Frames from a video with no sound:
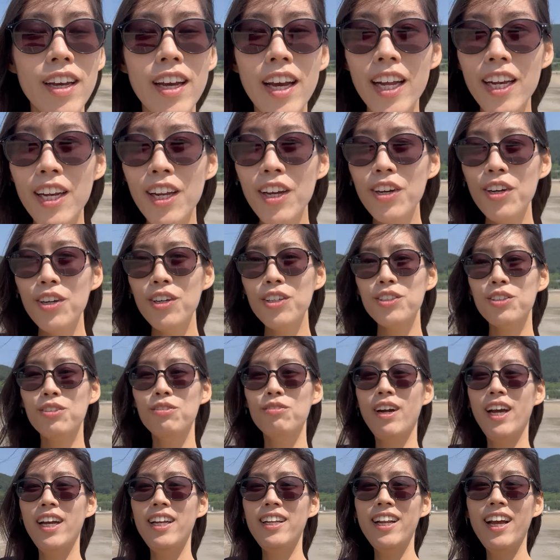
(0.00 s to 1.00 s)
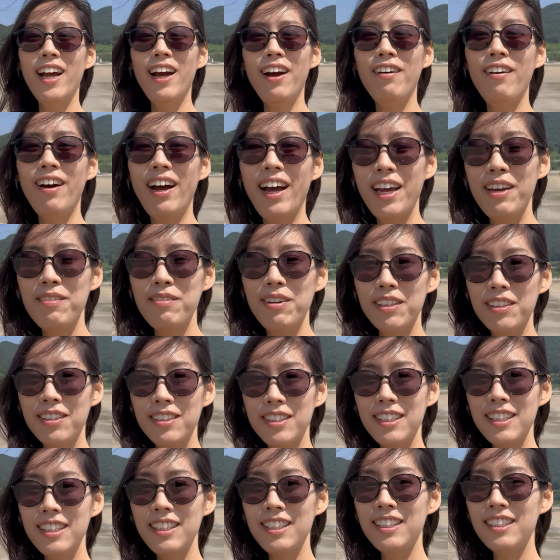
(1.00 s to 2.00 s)
Hello, so right now I'm at the
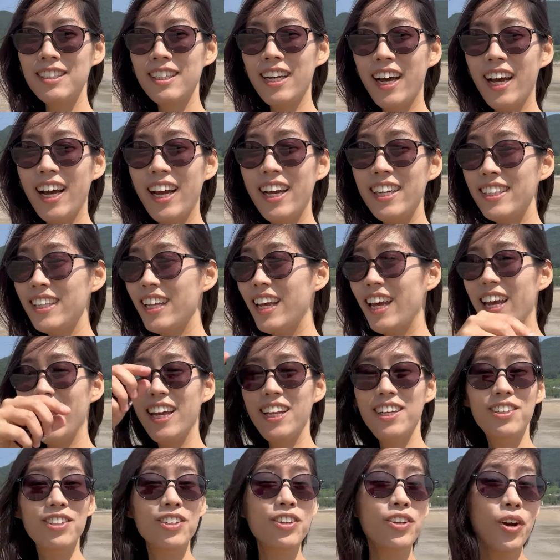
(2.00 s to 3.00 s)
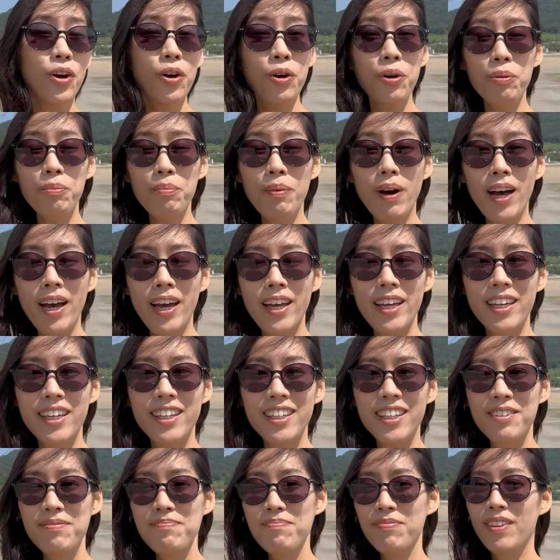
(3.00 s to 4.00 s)
seaside and no mic.
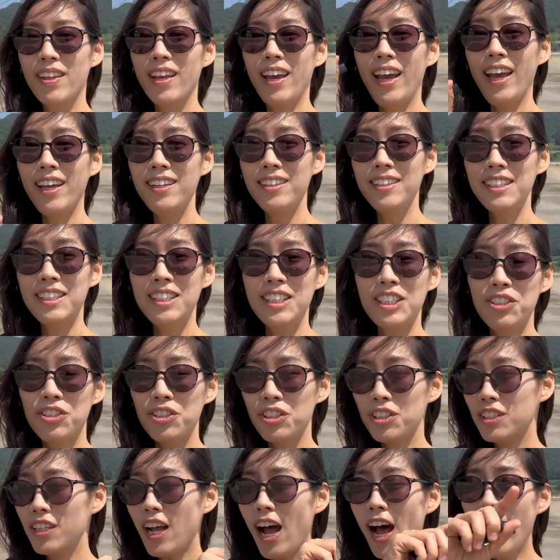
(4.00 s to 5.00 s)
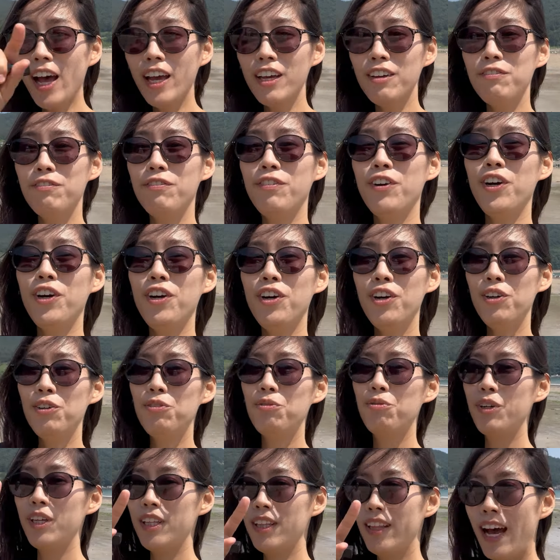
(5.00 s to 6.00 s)
And this is just iPhone
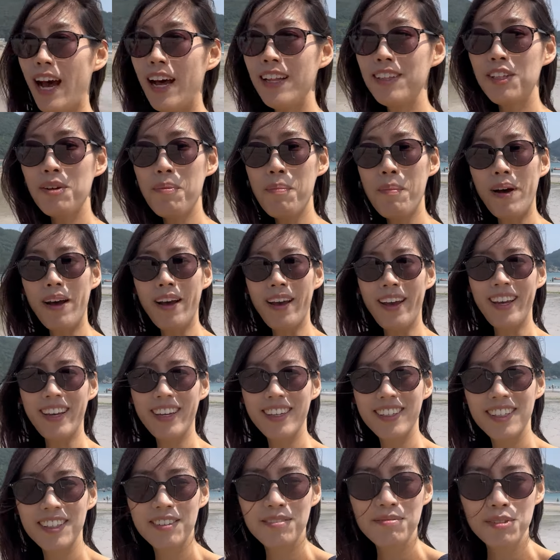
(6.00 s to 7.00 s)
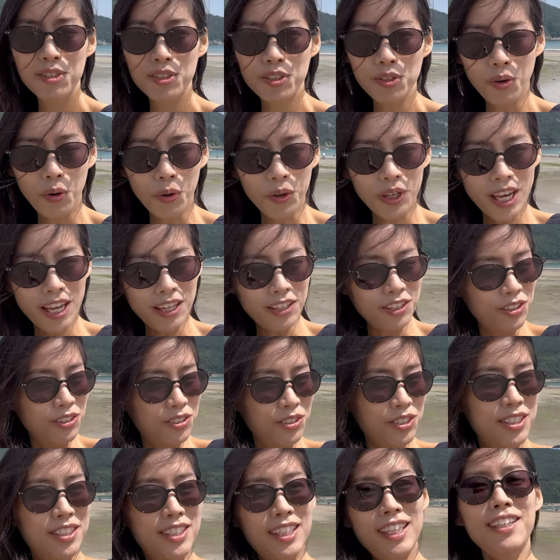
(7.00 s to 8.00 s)
without the mic. So can you
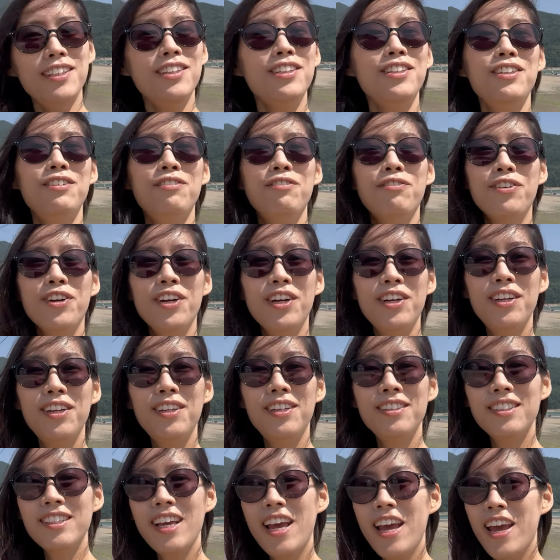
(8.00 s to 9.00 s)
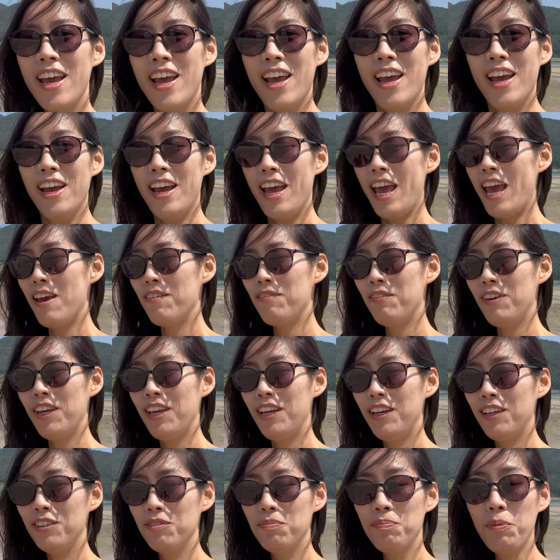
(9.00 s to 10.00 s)
see the difference
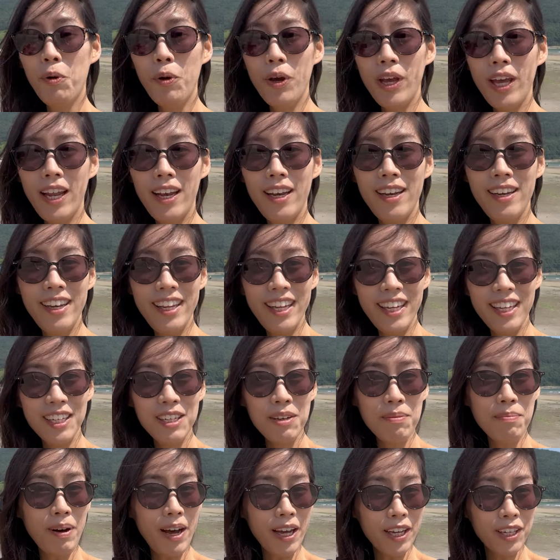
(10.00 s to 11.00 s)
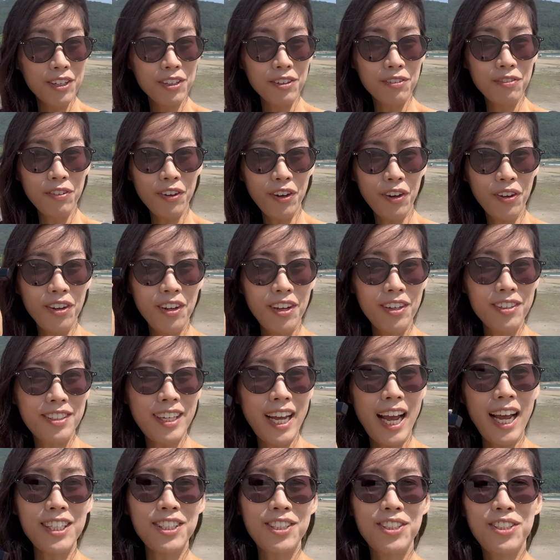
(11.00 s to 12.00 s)
having Boyalink microphone
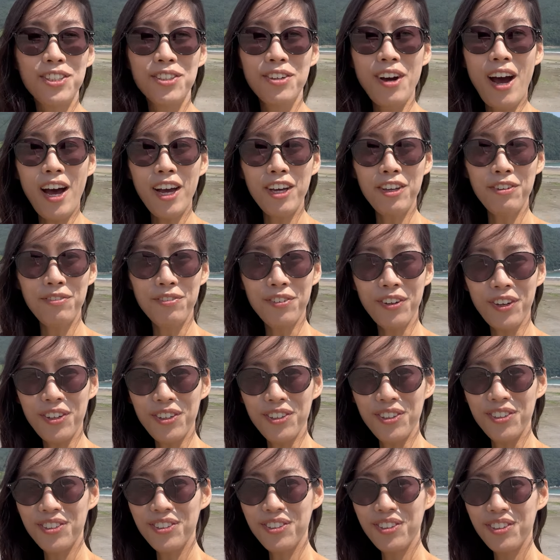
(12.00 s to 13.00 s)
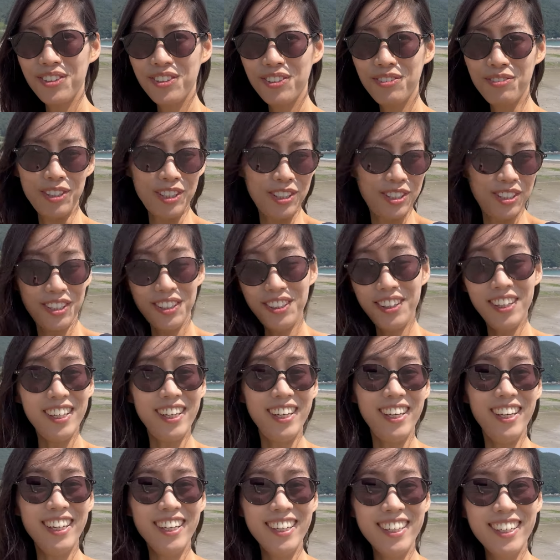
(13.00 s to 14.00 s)
attached to iPhone? What do you
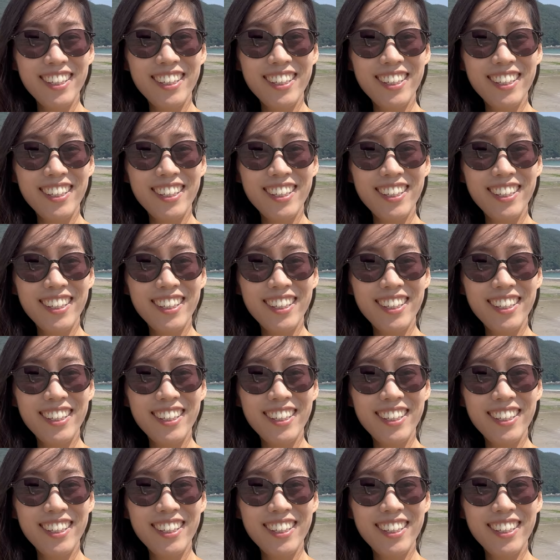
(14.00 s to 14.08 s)
think?